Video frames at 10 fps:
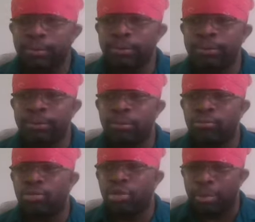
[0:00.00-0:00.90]

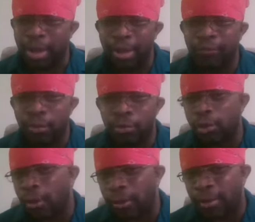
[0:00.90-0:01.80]
To Black folks,
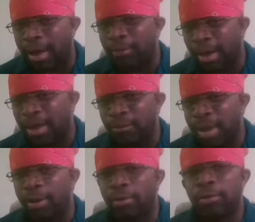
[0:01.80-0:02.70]
all lives have mattered.